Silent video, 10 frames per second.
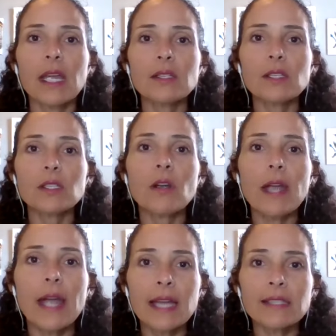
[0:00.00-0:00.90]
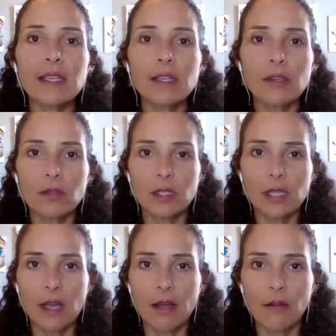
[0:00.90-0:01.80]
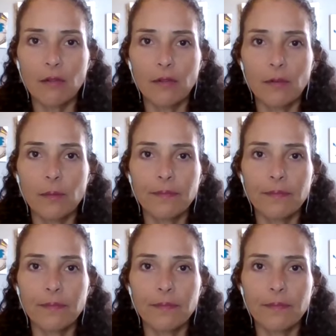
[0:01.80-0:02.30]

And start asking yourself,